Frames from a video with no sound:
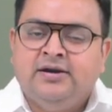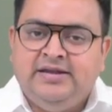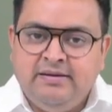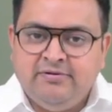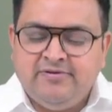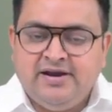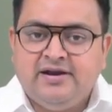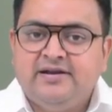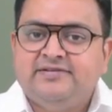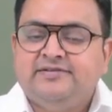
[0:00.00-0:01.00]
Deemed dividend
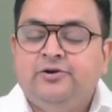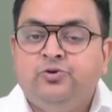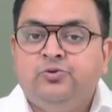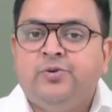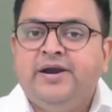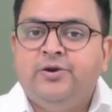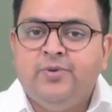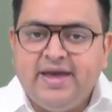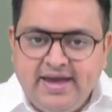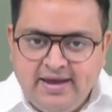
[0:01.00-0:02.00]
under section
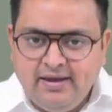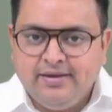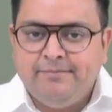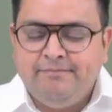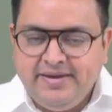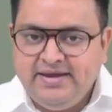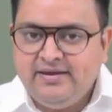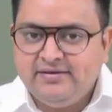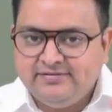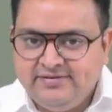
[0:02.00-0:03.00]
222 A,
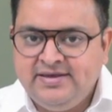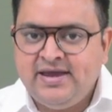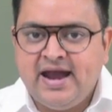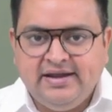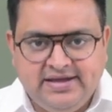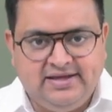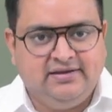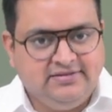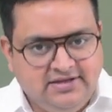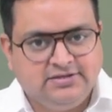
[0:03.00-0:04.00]
B, C and
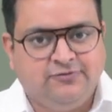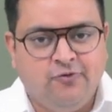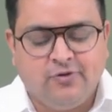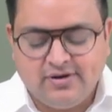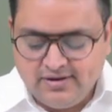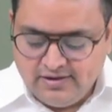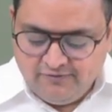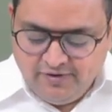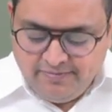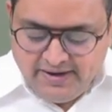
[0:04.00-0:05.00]
D. These four
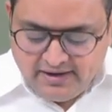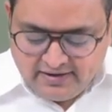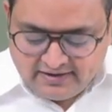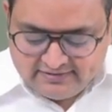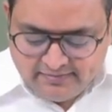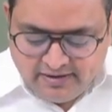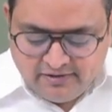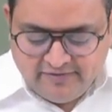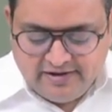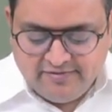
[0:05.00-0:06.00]
will be
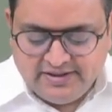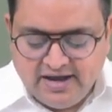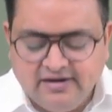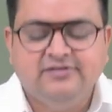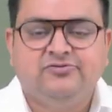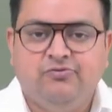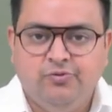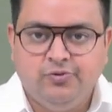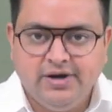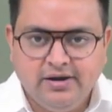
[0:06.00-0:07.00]
taxable whenever they are
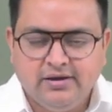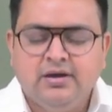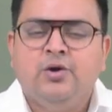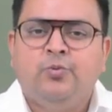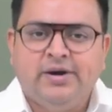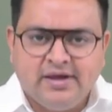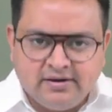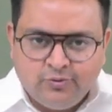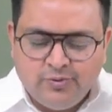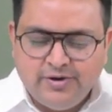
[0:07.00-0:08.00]
distributed. What
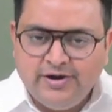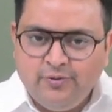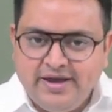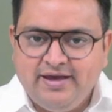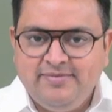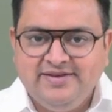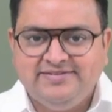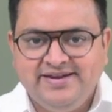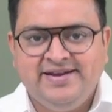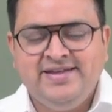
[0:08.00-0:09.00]
are 222 A, B,
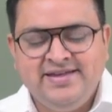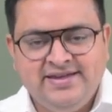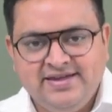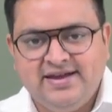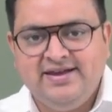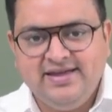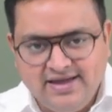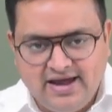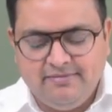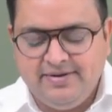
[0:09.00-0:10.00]
C, D and
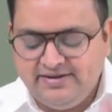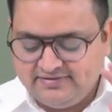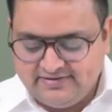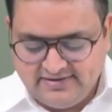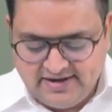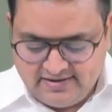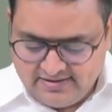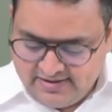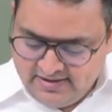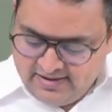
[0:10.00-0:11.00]
E? I'll be discussing
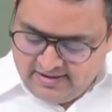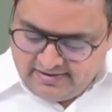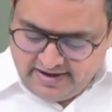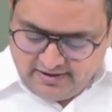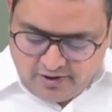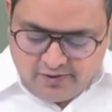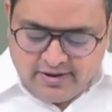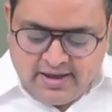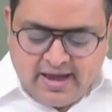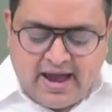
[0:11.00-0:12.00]
it right now.